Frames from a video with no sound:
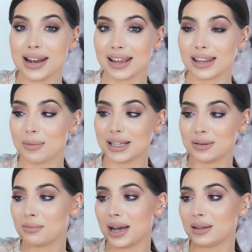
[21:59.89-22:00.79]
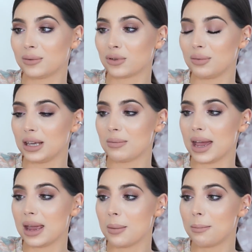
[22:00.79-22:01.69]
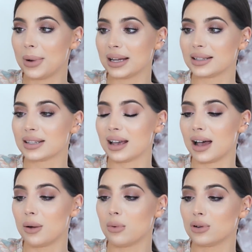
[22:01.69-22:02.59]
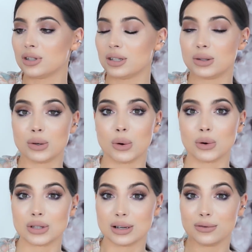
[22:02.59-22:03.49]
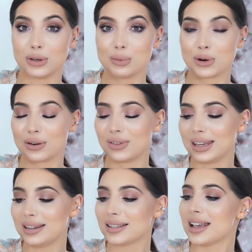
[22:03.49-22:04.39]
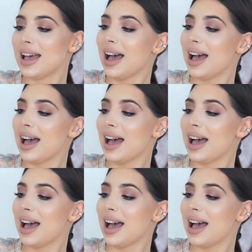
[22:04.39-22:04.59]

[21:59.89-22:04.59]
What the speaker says: link them. I didn't buy them from eBay, but I wanted to order a few more of these,